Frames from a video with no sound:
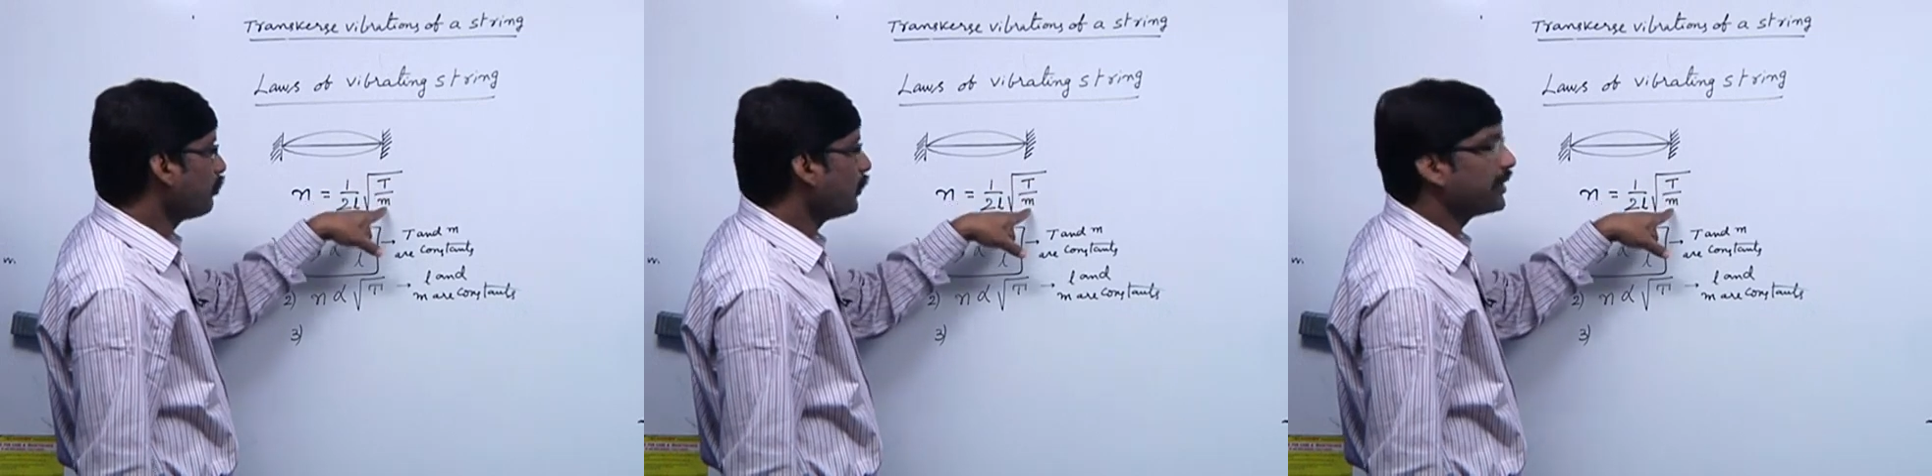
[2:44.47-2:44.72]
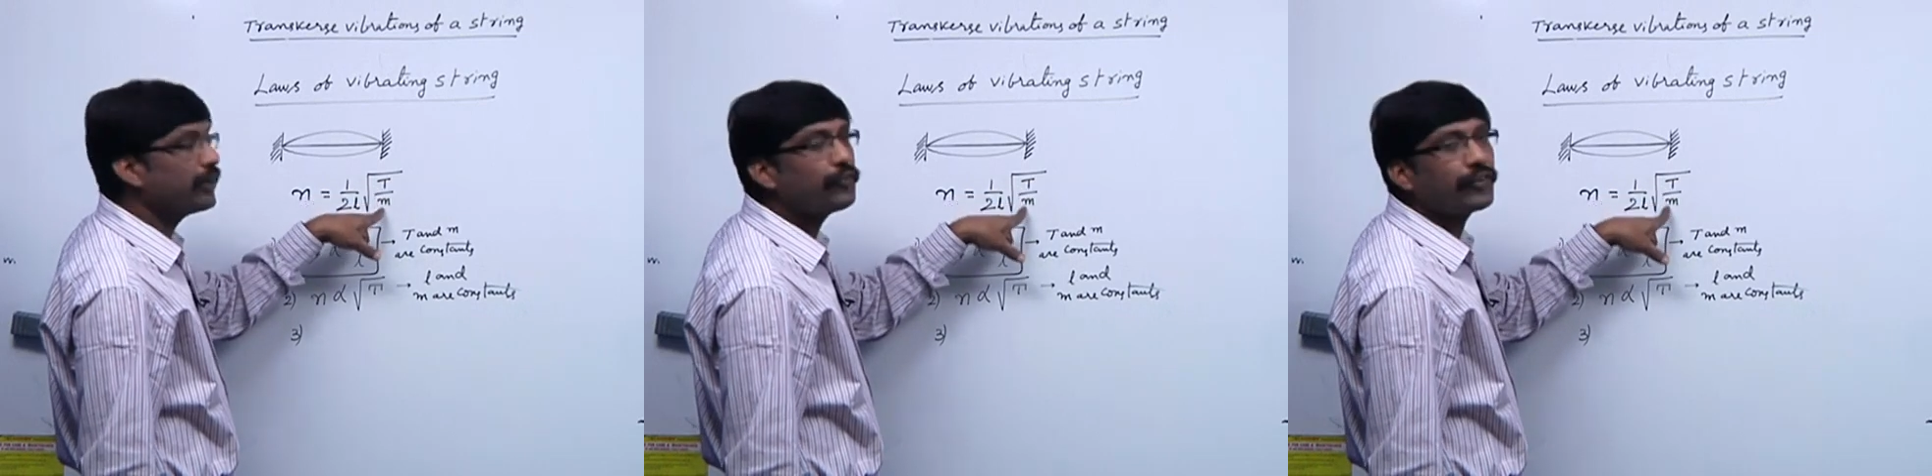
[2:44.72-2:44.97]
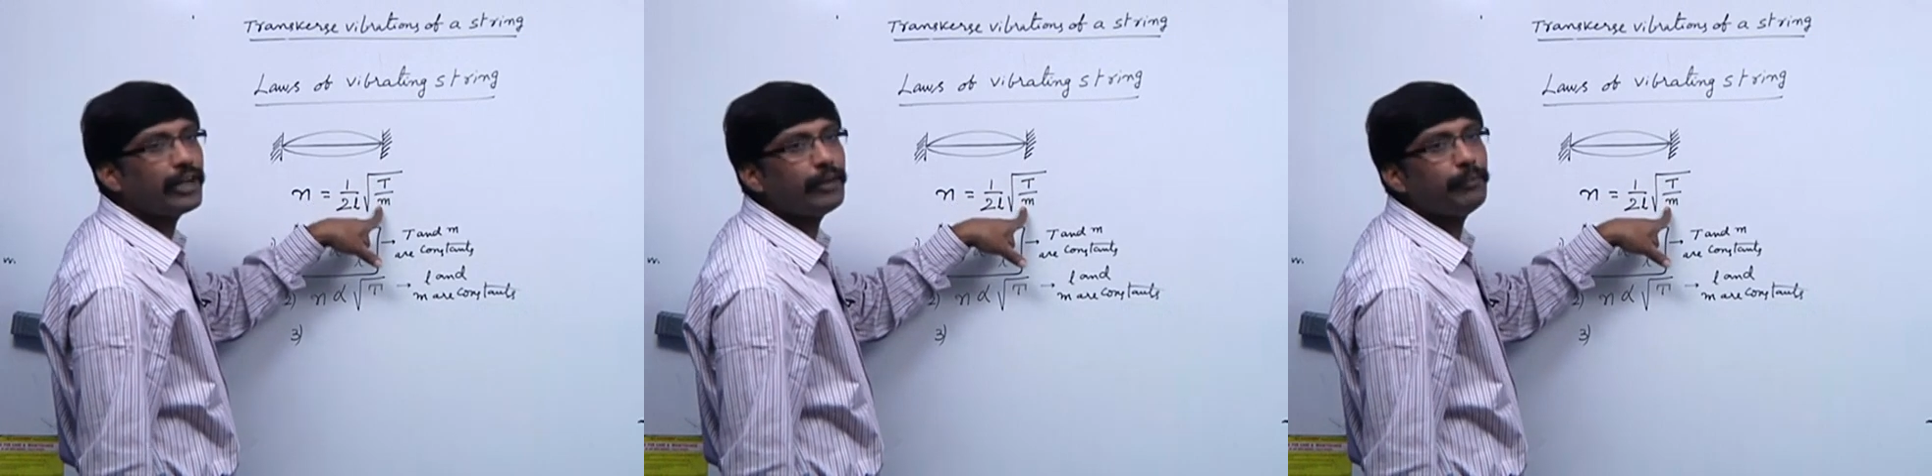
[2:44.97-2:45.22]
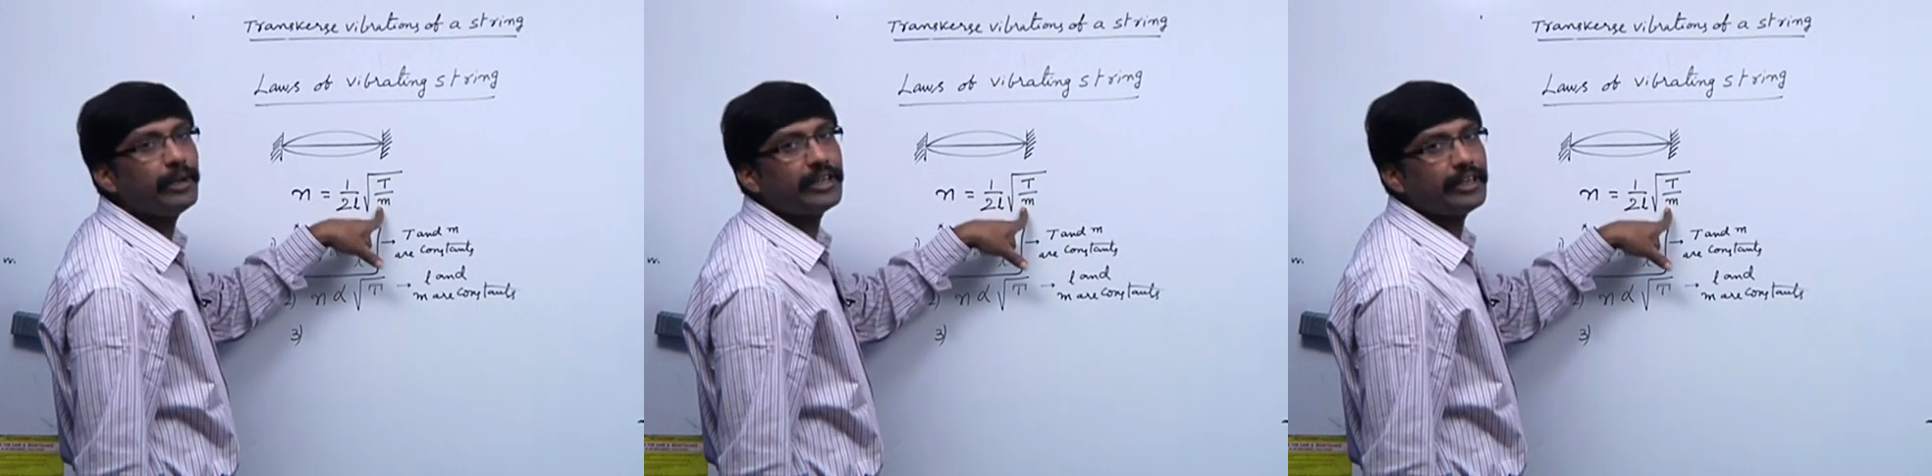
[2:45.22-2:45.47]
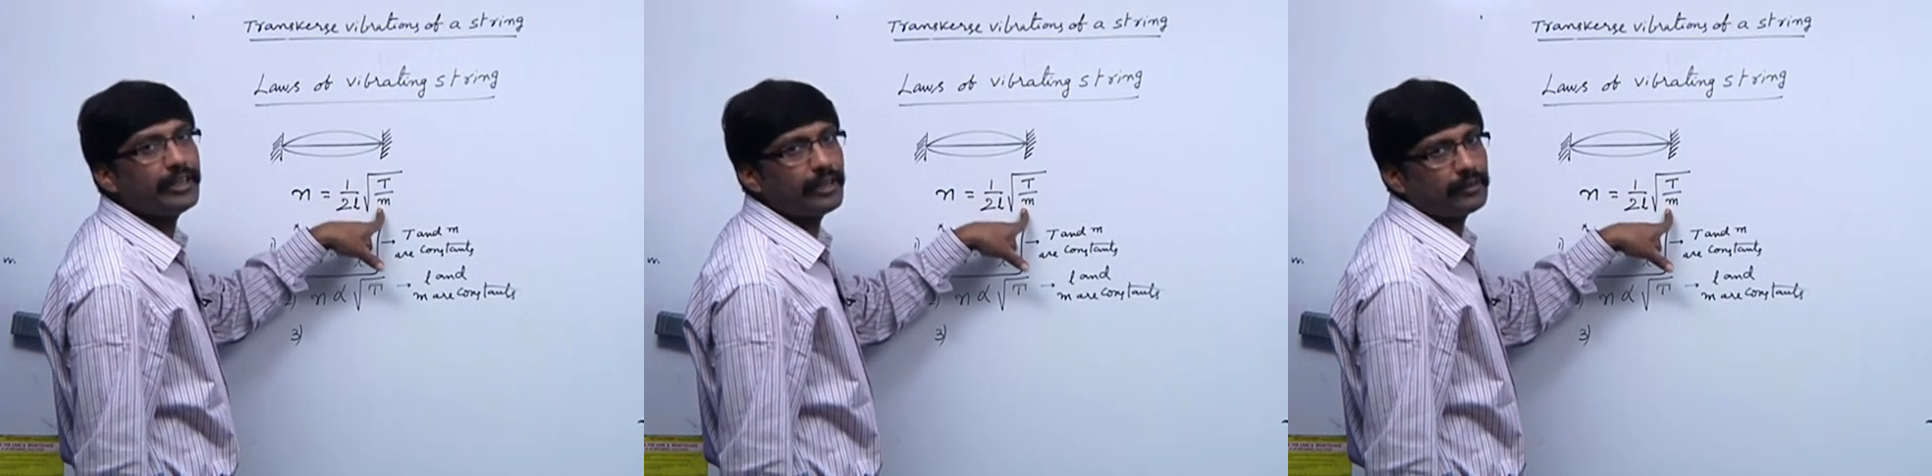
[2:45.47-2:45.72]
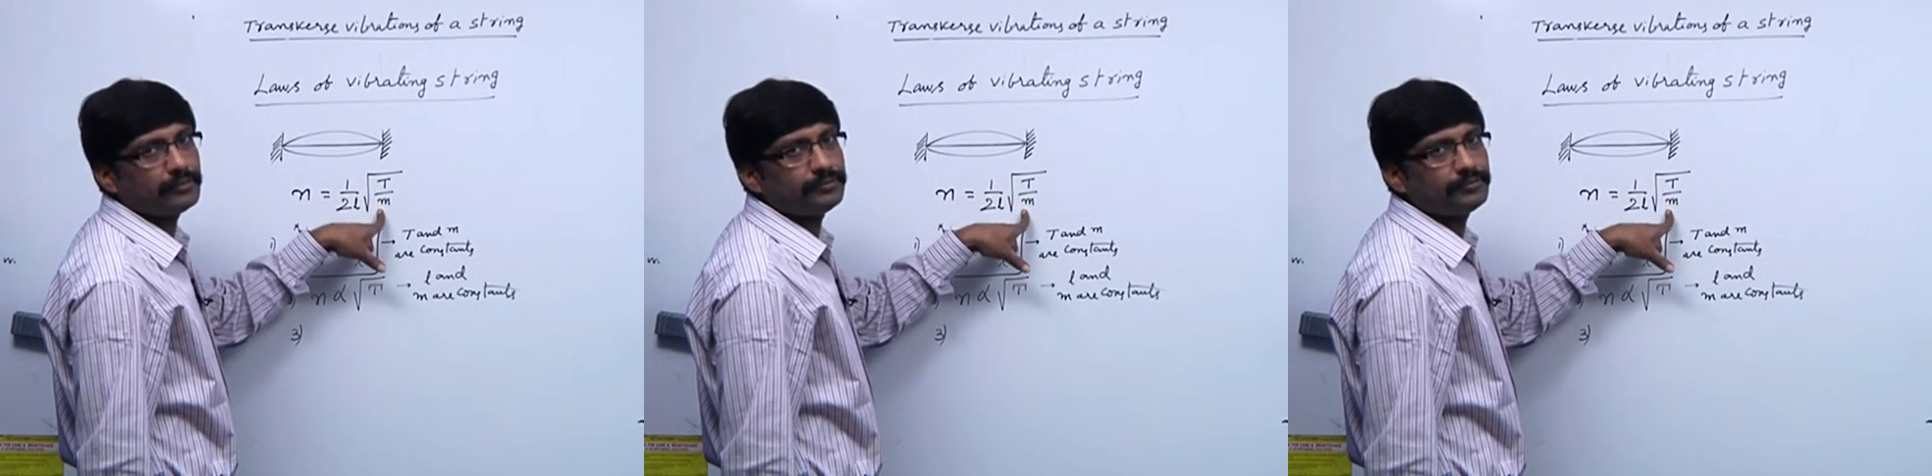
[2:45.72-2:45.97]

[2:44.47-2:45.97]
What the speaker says: but different material,